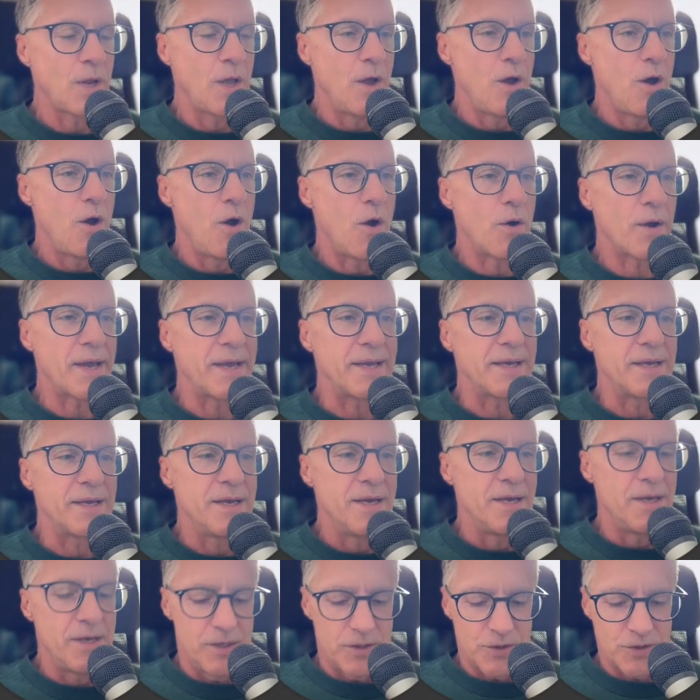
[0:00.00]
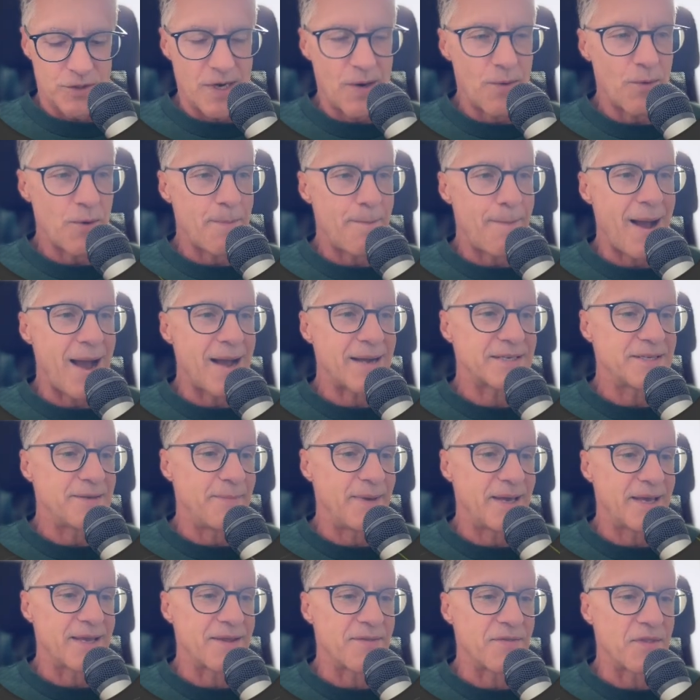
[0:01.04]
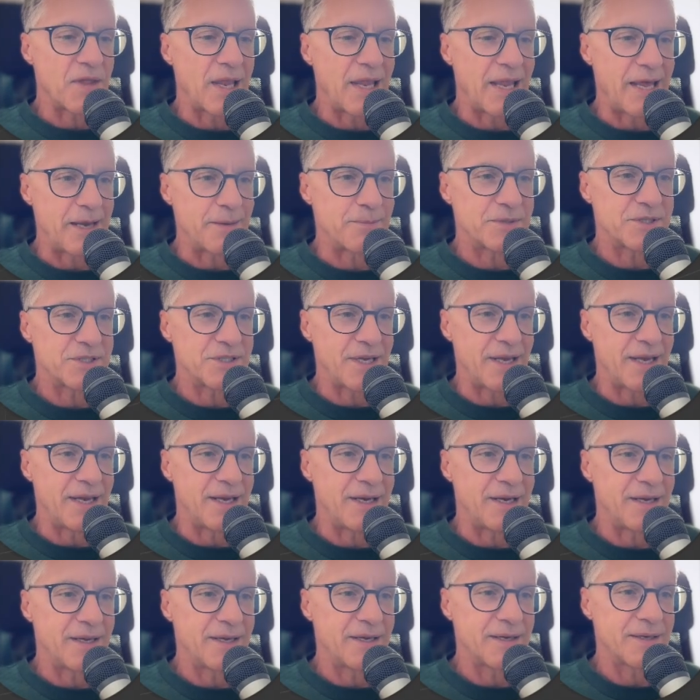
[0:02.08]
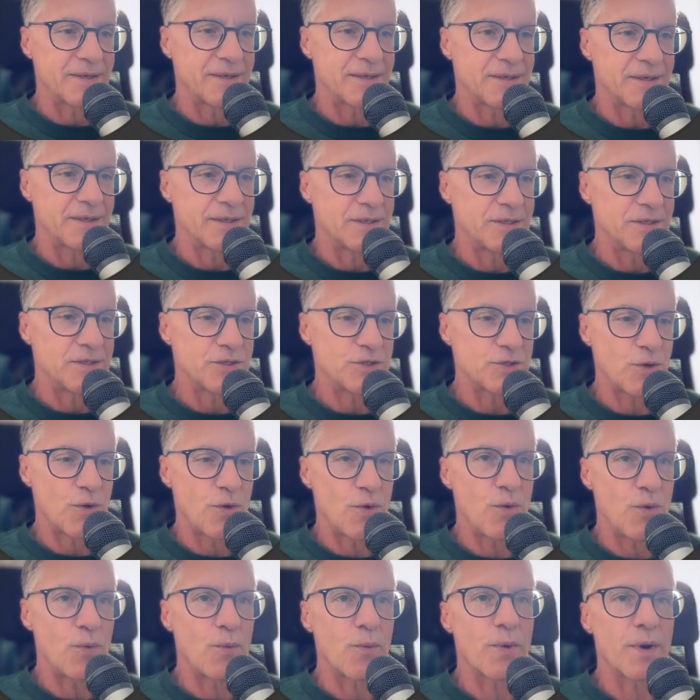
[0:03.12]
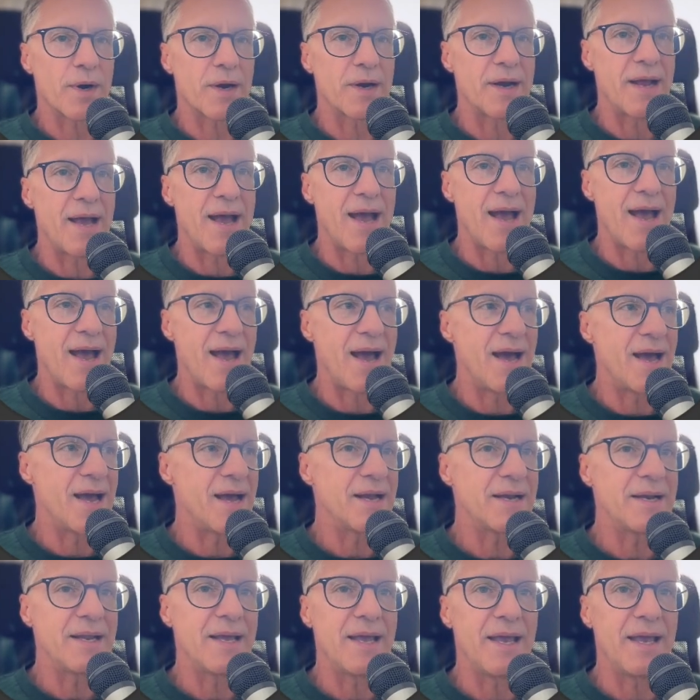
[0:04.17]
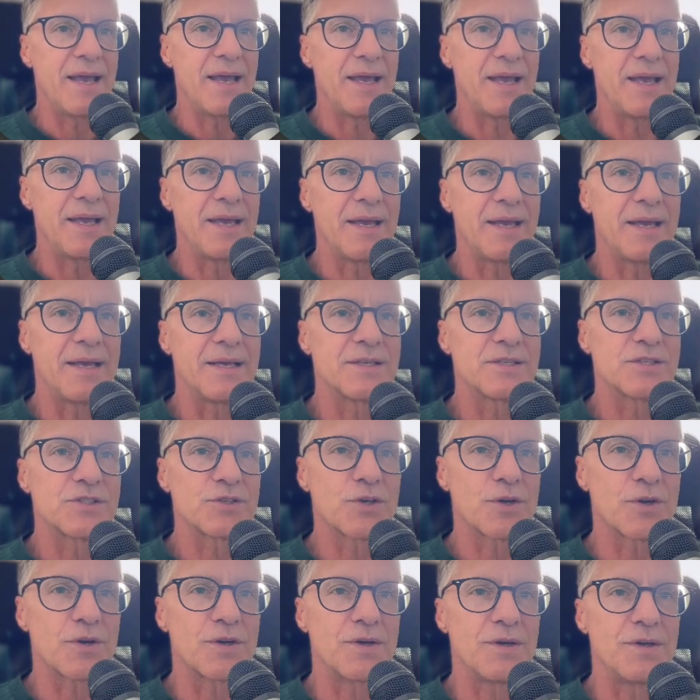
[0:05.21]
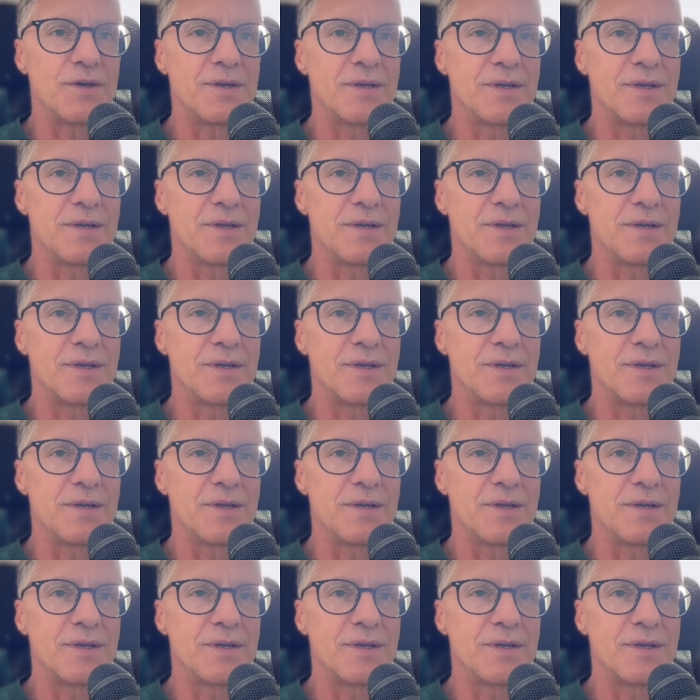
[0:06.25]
okay, so now we're back to making the lampshade. So we're going to add a circle.